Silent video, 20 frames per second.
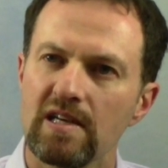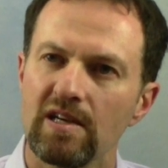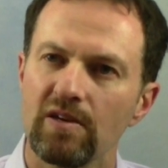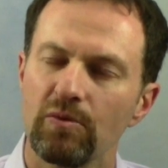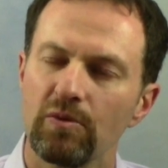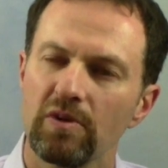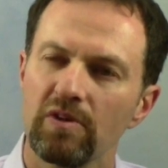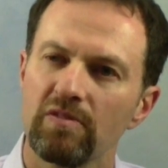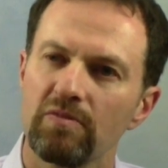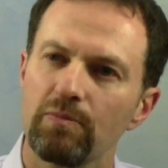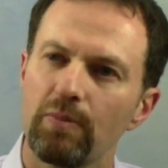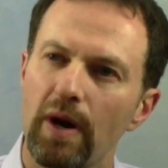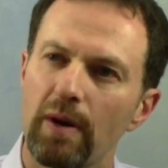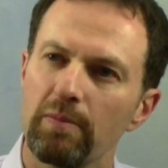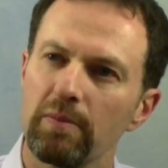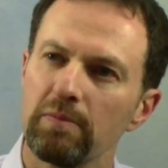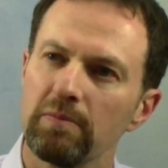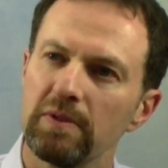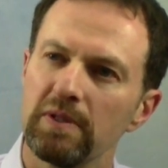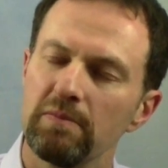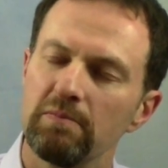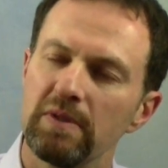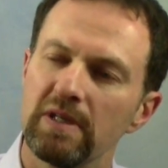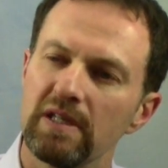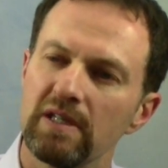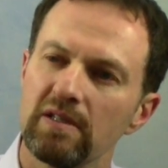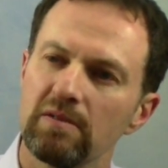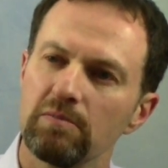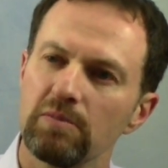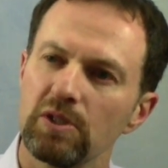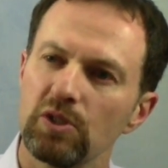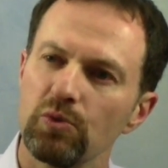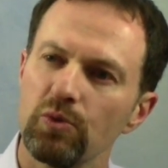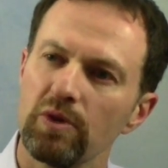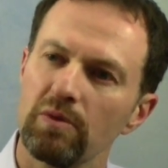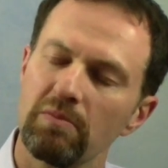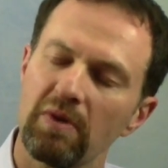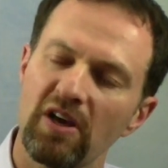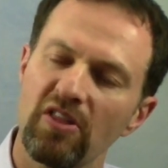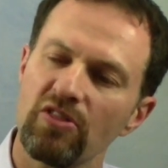it would have probably been
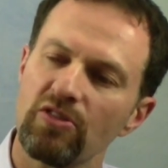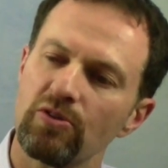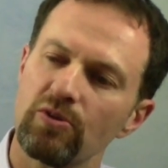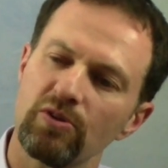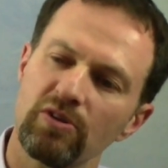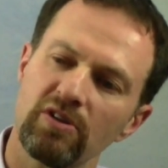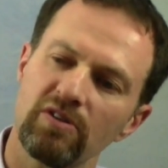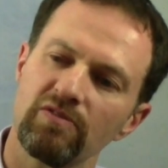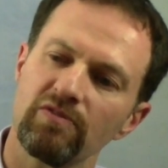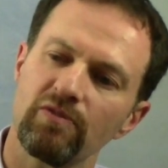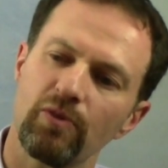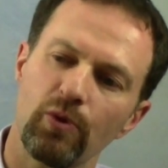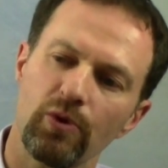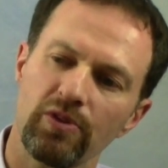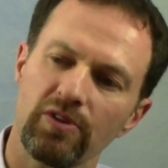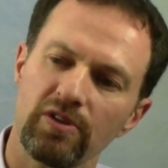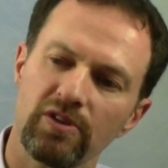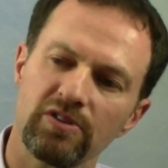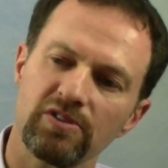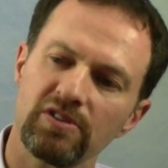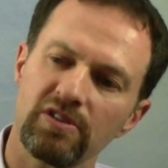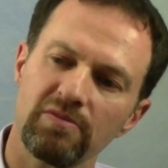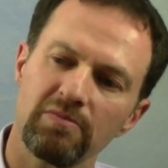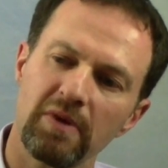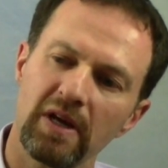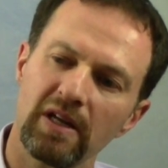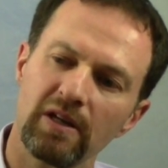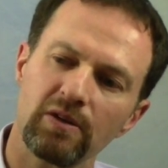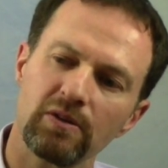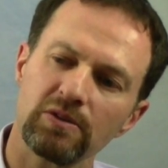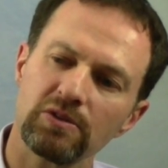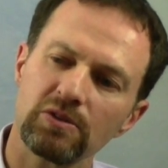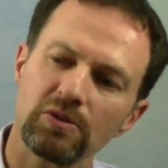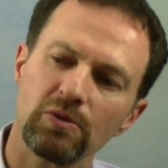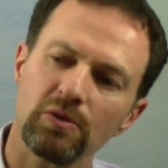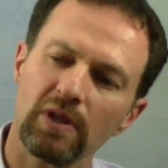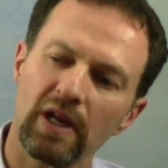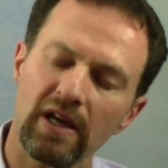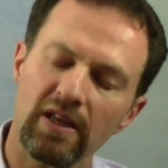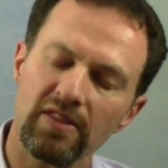between my third and fourth years of medical
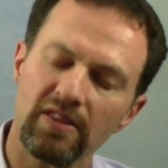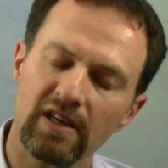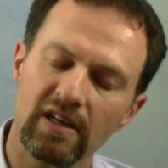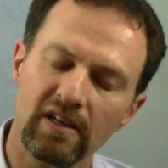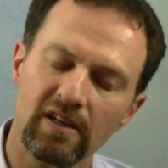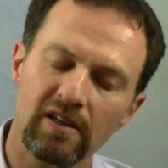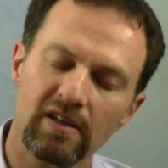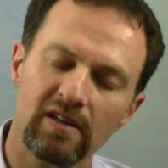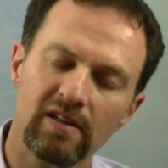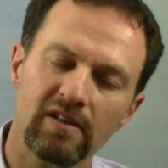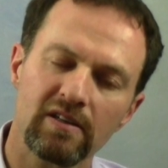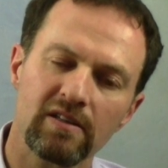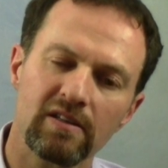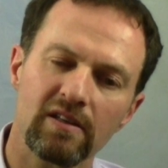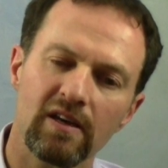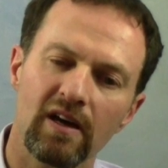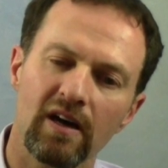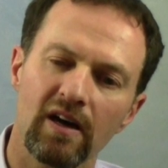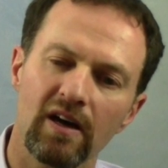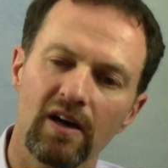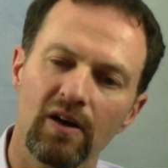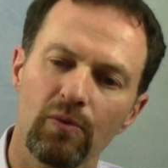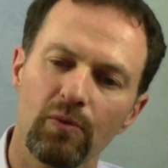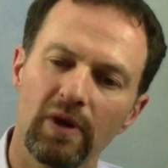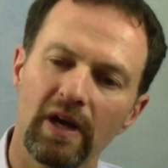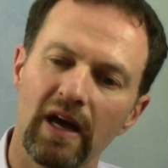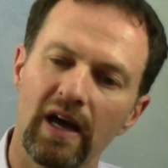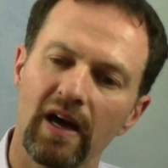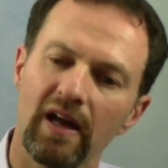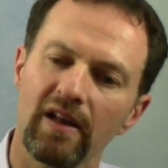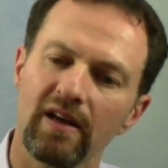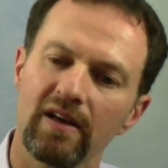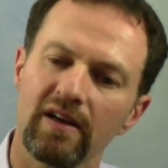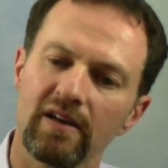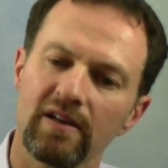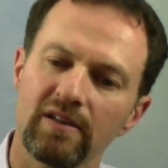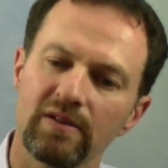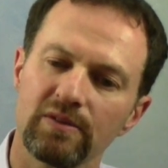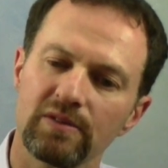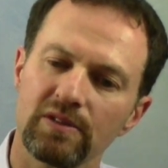school, I think. We had
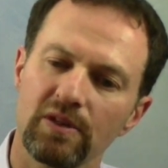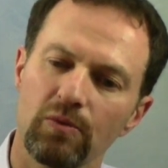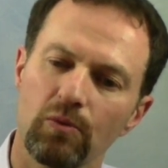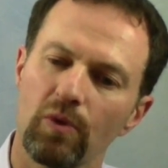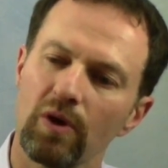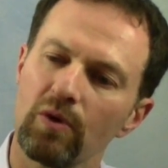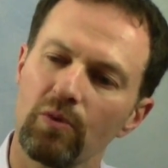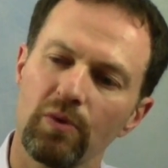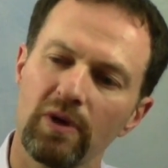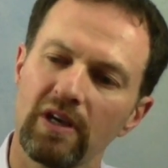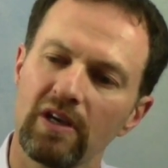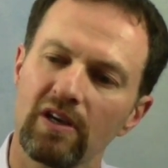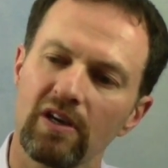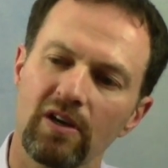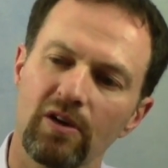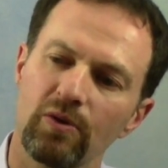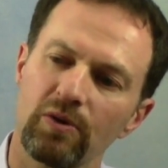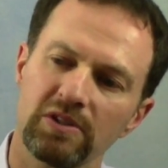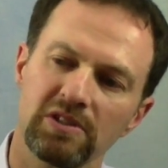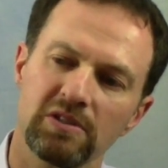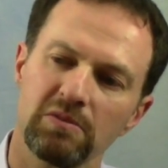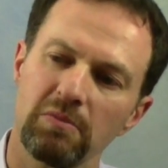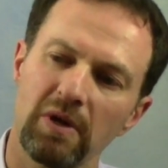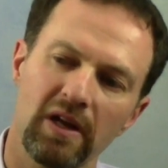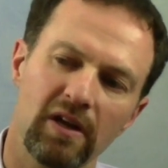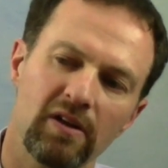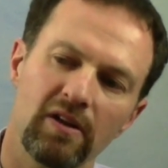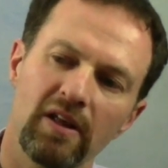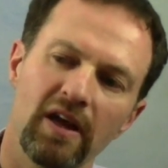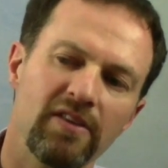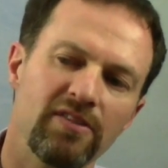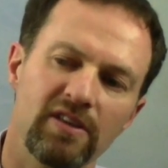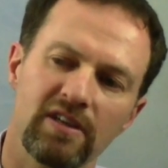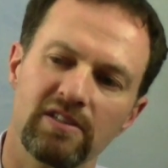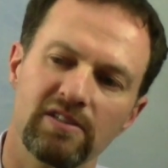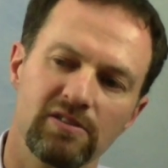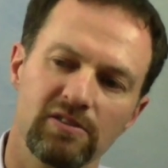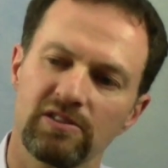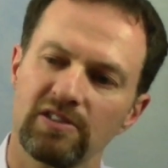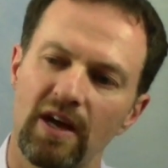it was a one-week course in medical
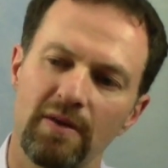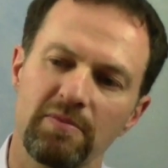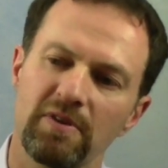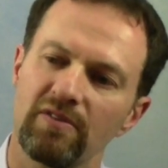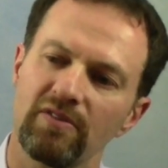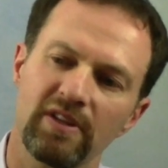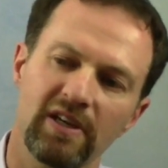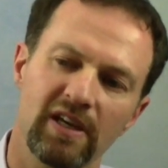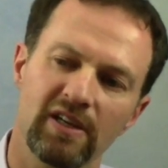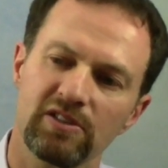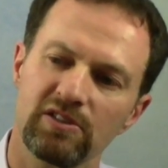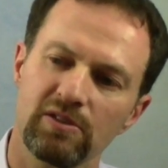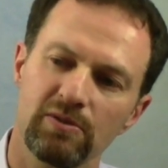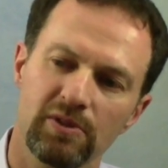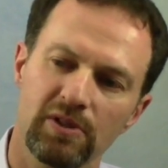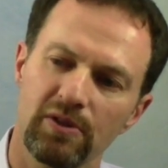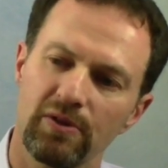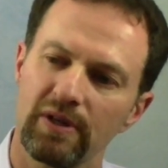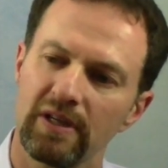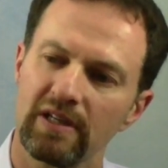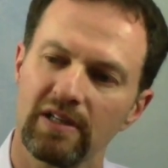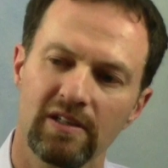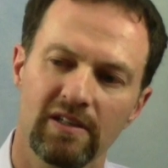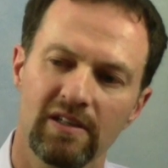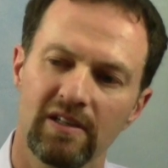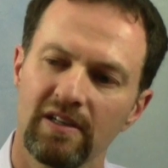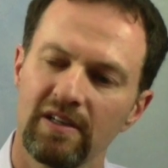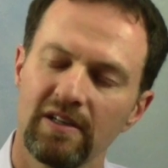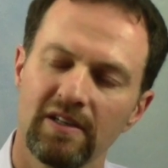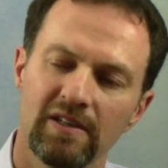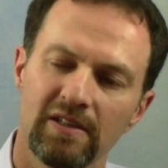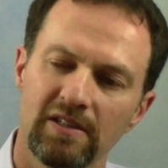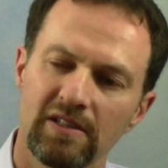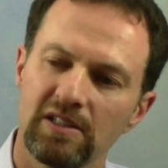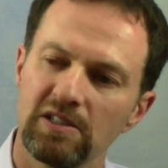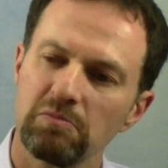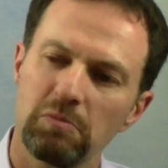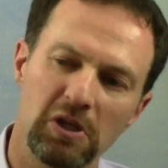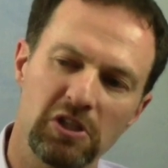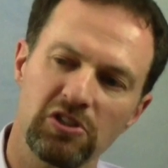ethics. You stopped everything else you were doing and
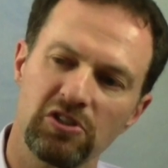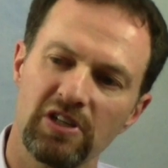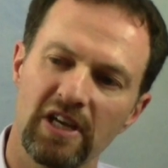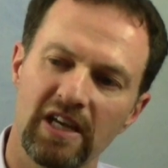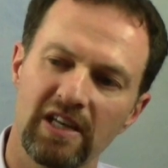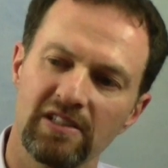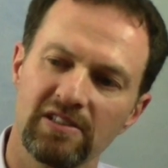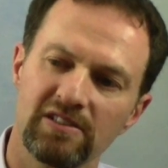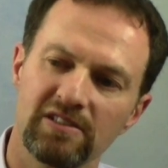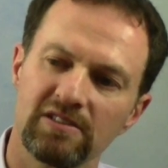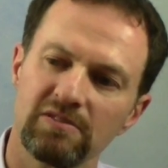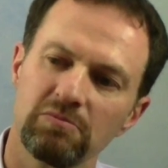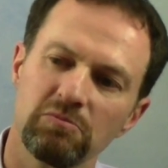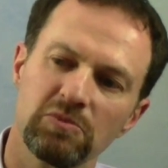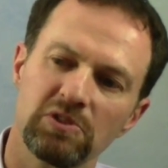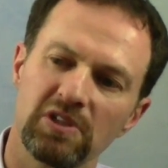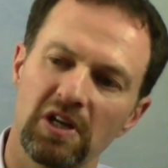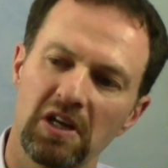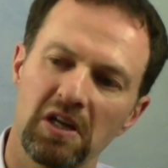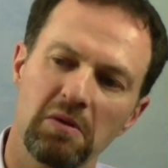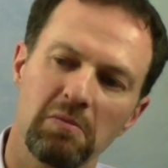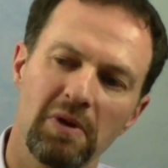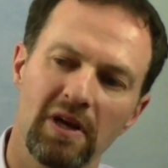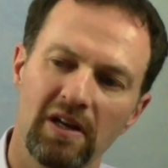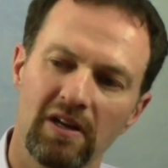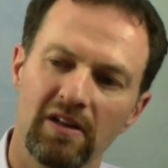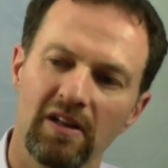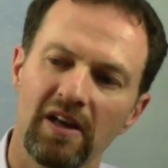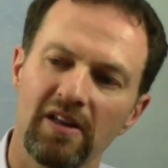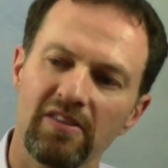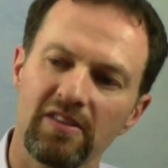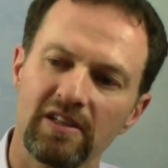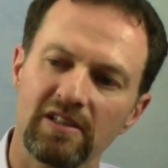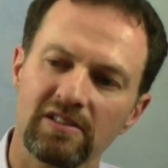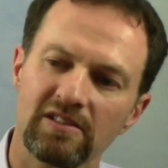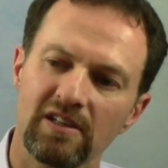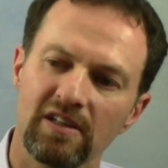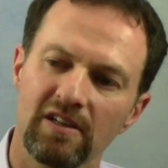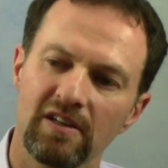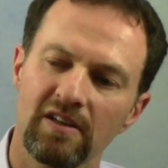spent your days studying medical
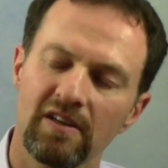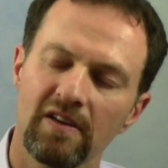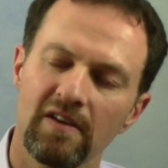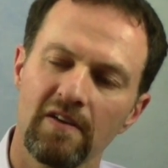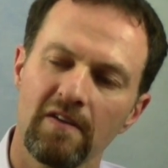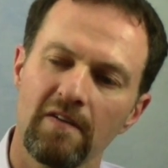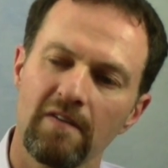ethics. And